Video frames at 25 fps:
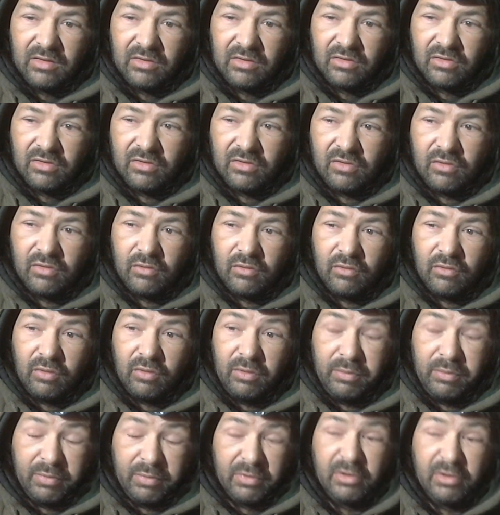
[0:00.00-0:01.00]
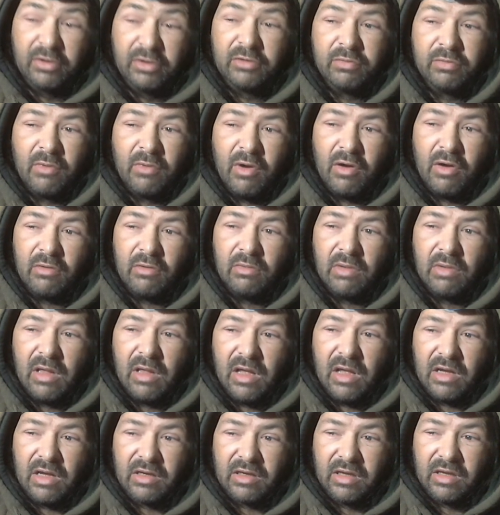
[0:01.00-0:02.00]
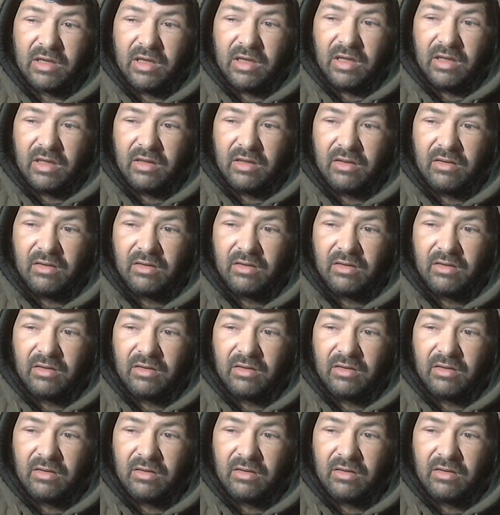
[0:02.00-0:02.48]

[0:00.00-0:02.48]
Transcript: So we put a small block in it.